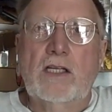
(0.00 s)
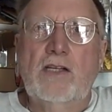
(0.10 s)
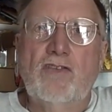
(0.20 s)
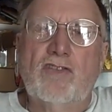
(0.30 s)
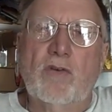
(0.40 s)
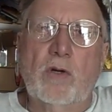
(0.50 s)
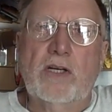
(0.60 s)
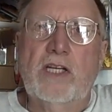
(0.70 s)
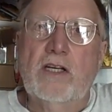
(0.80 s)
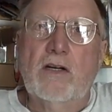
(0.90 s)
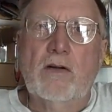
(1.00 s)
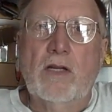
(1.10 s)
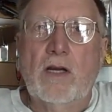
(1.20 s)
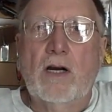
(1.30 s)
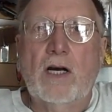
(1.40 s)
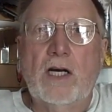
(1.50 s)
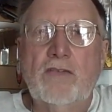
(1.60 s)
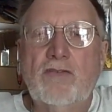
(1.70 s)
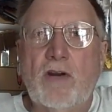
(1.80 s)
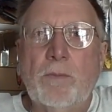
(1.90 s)
inshore here,
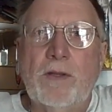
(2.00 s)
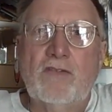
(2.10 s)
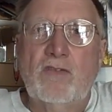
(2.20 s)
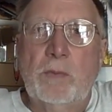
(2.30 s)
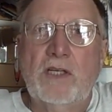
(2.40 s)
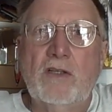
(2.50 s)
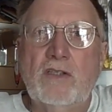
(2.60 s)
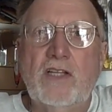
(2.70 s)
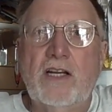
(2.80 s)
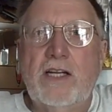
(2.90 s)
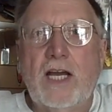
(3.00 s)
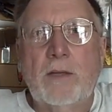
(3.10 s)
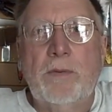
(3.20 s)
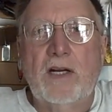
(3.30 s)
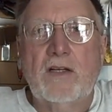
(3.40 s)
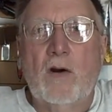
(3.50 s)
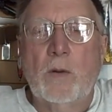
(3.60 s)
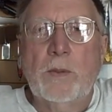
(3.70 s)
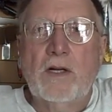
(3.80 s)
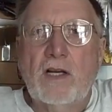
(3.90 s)
striped bass has been good down at Accabonac
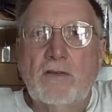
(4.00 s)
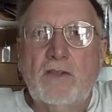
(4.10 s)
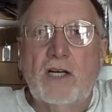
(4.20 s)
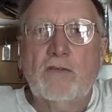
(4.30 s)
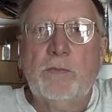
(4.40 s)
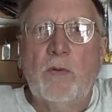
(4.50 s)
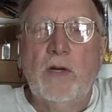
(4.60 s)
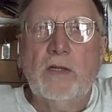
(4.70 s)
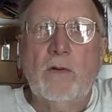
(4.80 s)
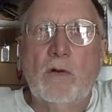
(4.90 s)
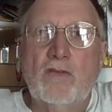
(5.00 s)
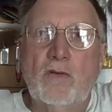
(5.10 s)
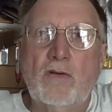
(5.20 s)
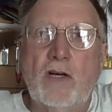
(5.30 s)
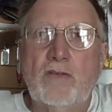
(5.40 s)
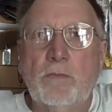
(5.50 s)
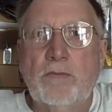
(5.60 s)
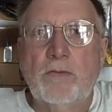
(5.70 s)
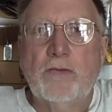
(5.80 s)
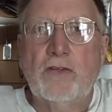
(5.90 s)
Harbor at Wells Point. Also, lots of
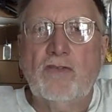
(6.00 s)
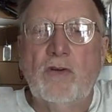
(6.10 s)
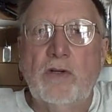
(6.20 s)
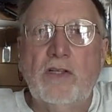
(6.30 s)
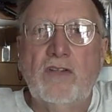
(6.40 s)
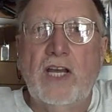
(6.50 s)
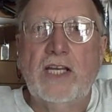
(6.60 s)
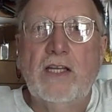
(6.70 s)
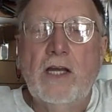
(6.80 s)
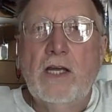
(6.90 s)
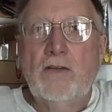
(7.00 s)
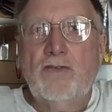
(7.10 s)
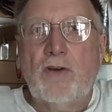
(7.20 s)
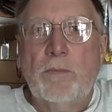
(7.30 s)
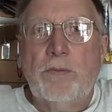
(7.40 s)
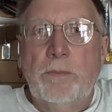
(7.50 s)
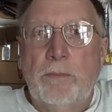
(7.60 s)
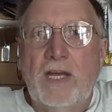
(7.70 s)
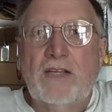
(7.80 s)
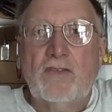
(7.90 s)
bluefish during the day. Striped
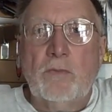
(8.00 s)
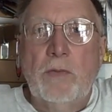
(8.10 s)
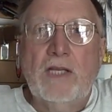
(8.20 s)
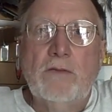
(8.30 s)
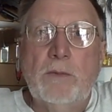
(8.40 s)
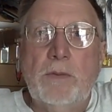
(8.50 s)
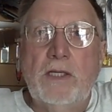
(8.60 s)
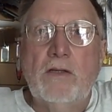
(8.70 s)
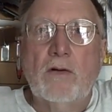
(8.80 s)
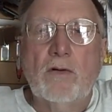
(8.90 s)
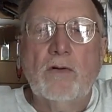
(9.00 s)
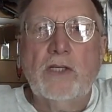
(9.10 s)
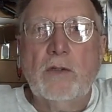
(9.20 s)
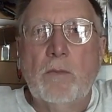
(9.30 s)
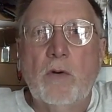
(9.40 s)
bass has mainly been early in the